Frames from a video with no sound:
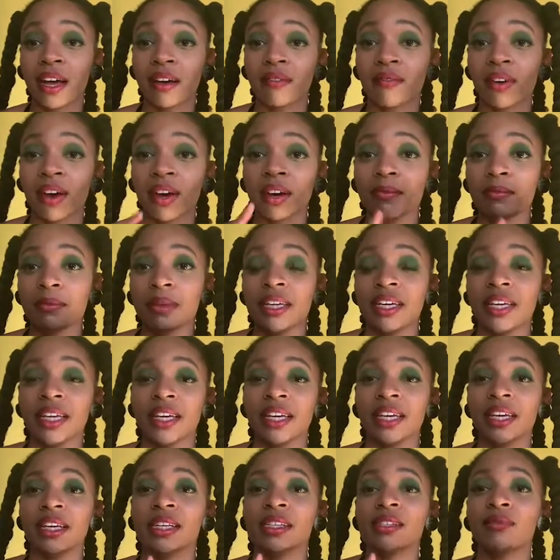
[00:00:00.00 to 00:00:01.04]
Vitamin
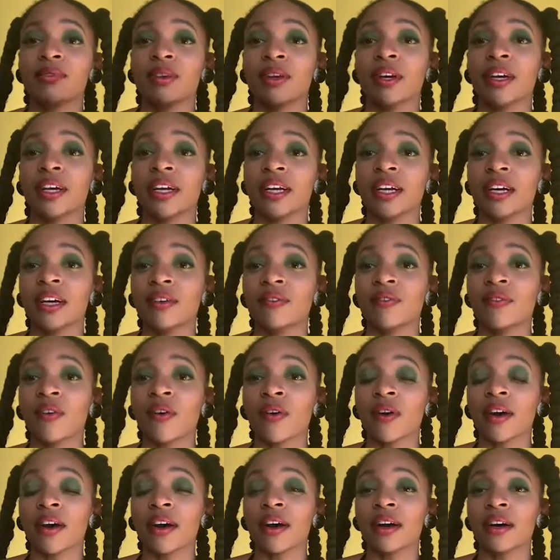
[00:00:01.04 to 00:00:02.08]
E is very good
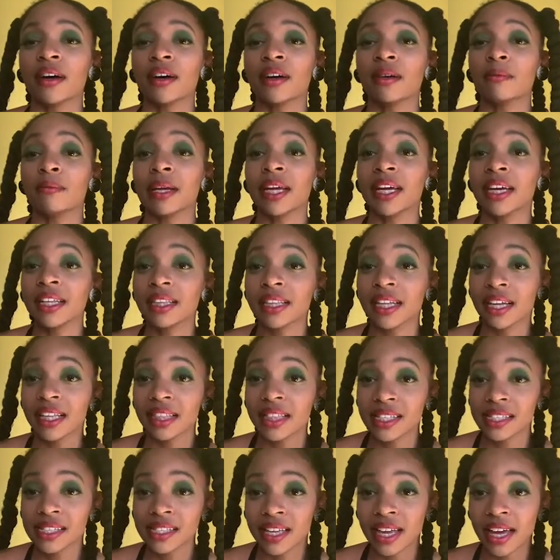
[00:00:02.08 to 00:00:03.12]
for healing the
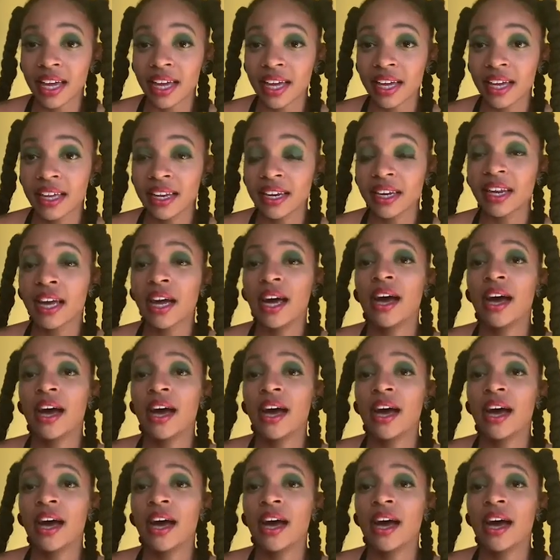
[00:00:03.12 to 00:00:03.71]
skin.